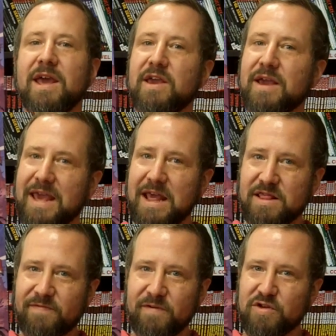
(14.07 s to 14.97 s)
You can
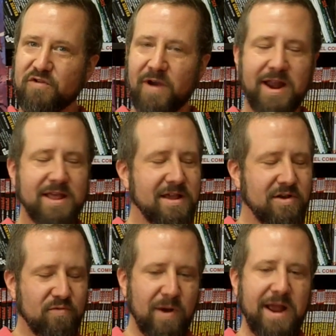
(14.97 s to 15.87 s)
get the first trade. It's a
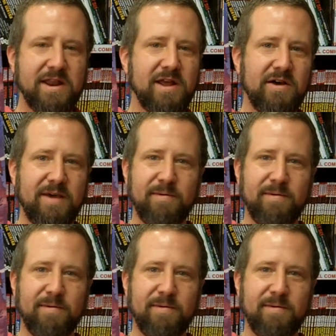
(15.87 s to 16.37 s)
great deal at